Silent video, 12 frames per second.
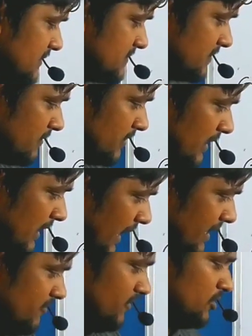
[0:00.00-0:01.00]
This
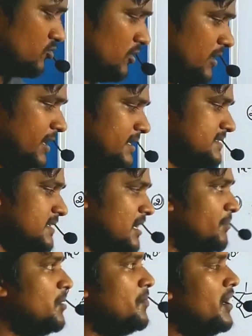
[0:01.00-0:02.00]
elide will tolerate the
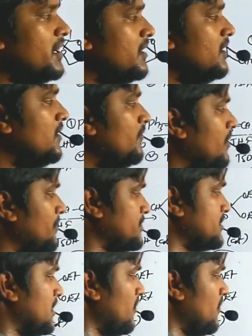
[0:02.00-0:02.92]
double bond formation.